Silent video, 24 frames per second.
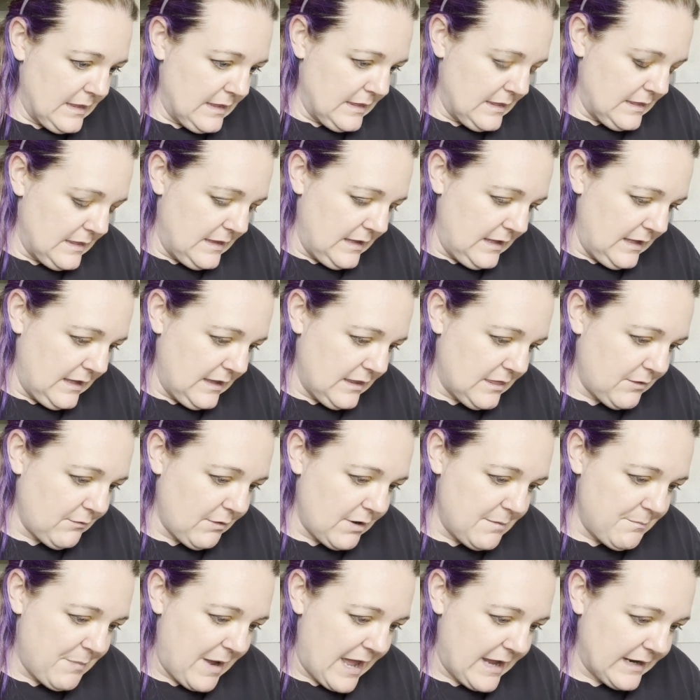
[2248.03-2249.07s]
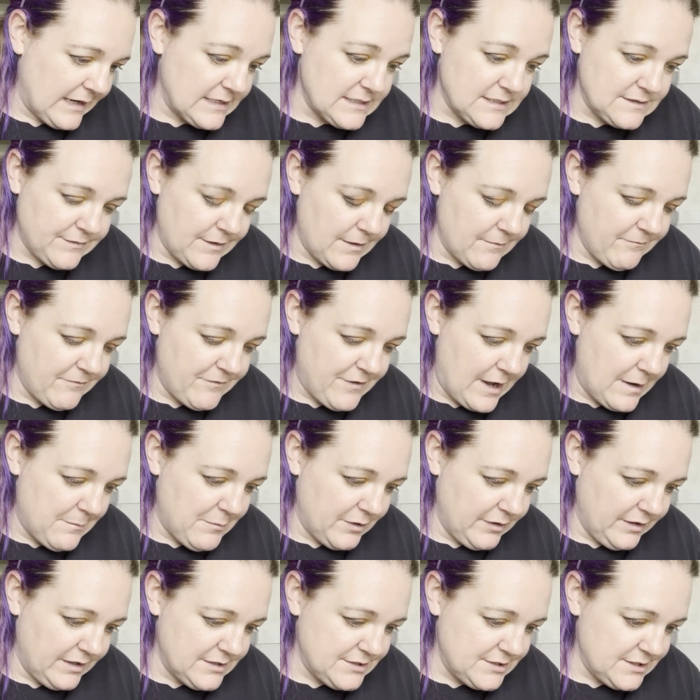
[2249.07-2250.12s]
The thread pack is from
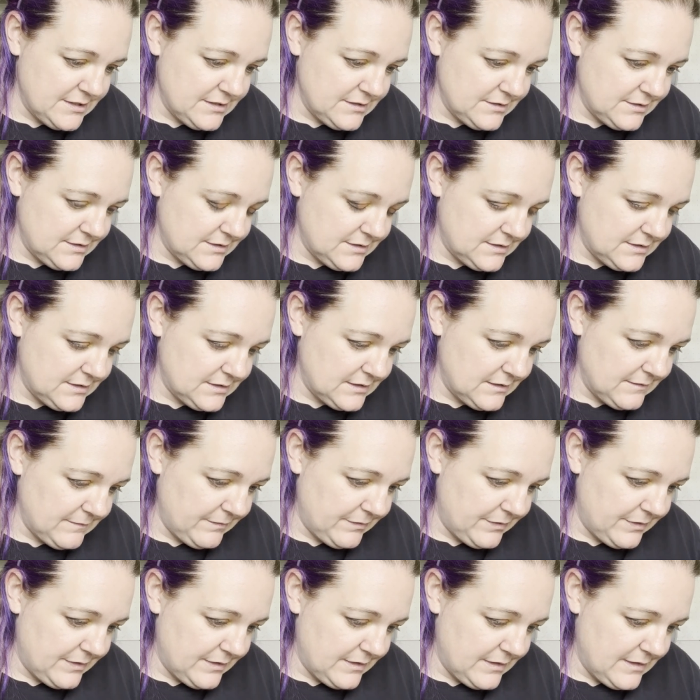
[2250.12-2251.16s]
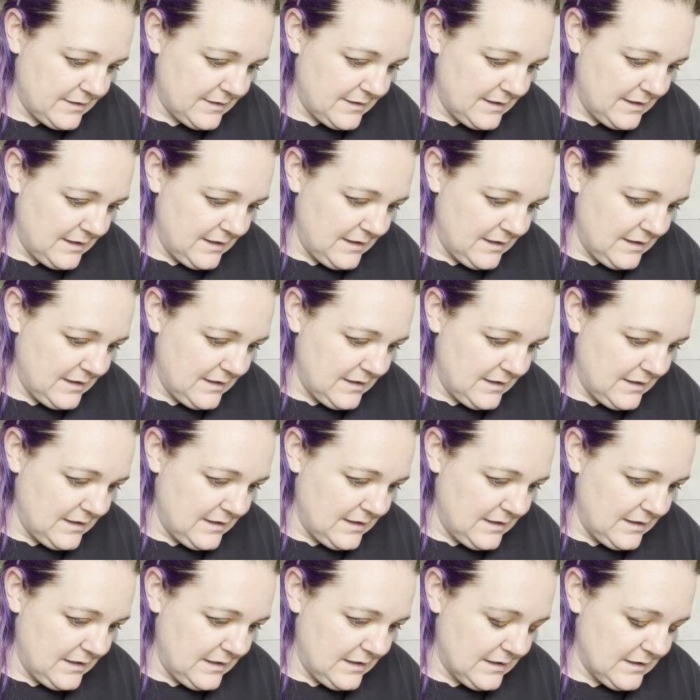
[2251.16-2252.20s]
Fiberlicious.
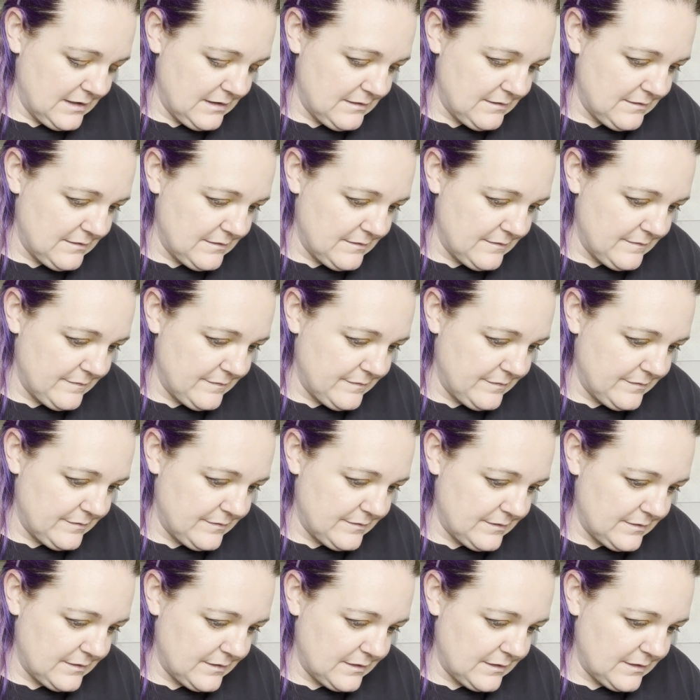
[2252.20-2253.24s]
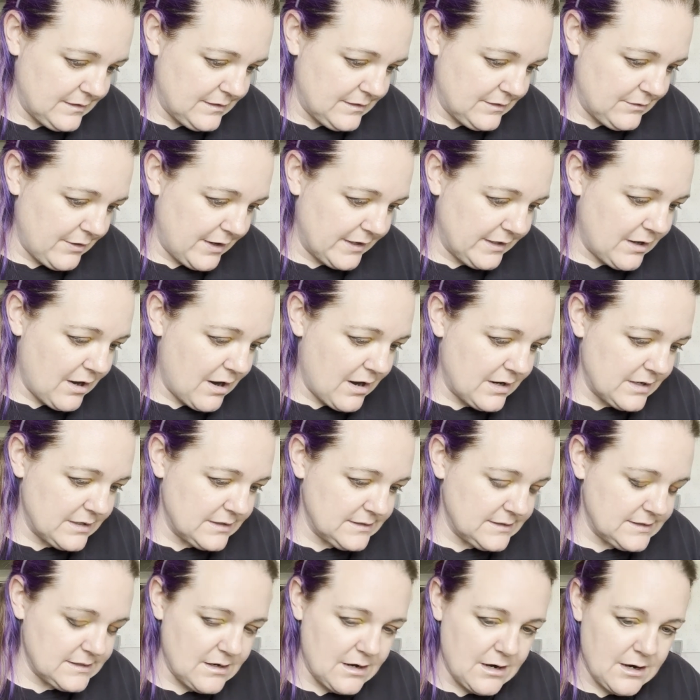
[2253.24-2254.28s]
The thread
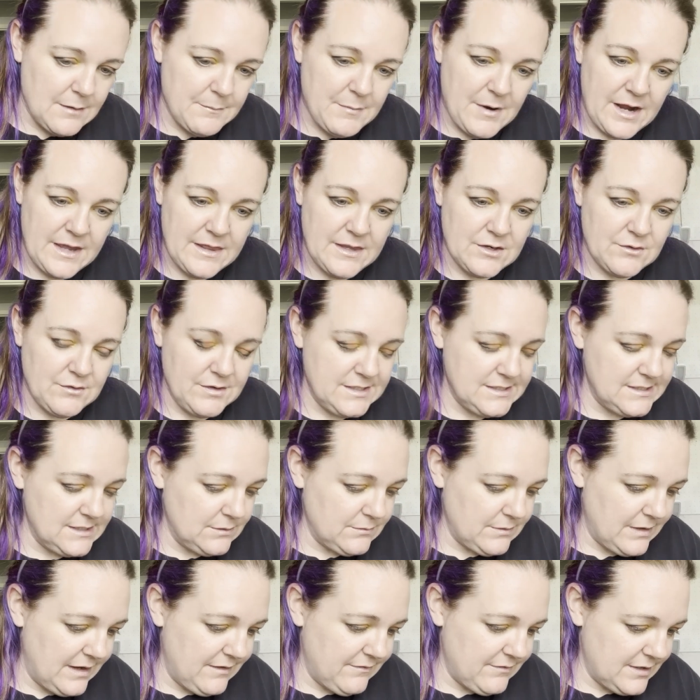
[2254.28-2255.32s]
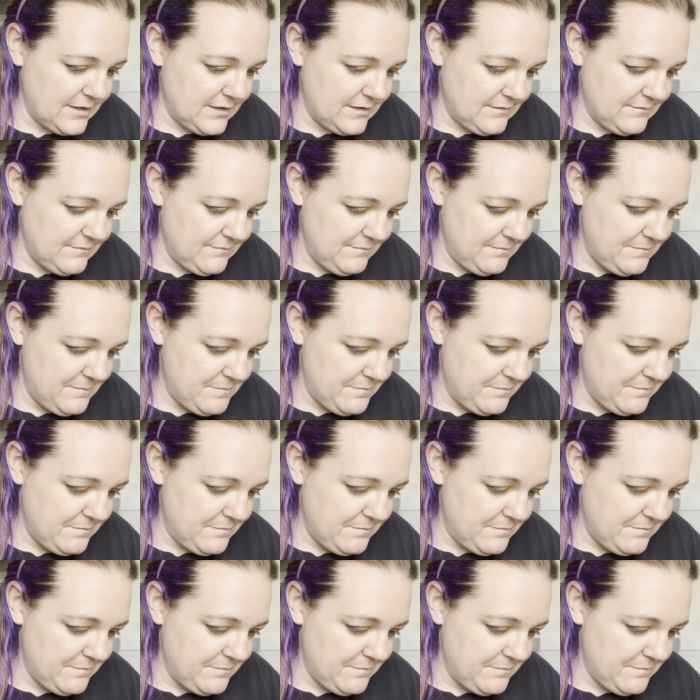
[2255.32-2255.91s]
cards are by the Noisy Raven.